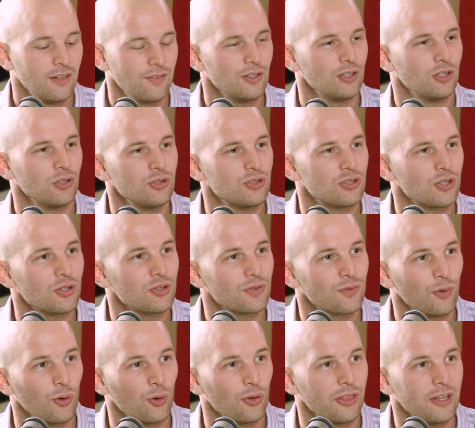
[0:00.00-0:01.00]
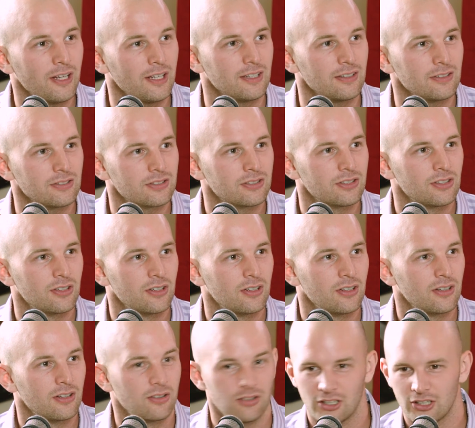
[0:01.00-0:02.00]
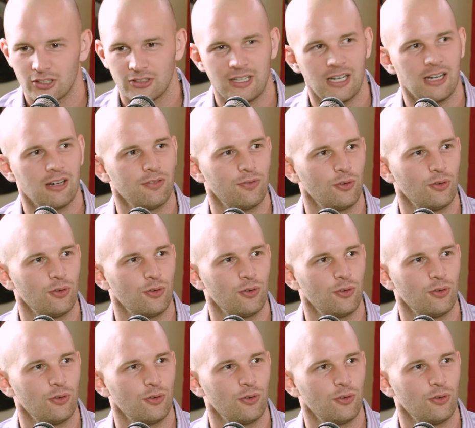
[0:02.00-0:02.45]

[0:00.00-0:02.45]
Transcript: If you lose those 4 things, you got now a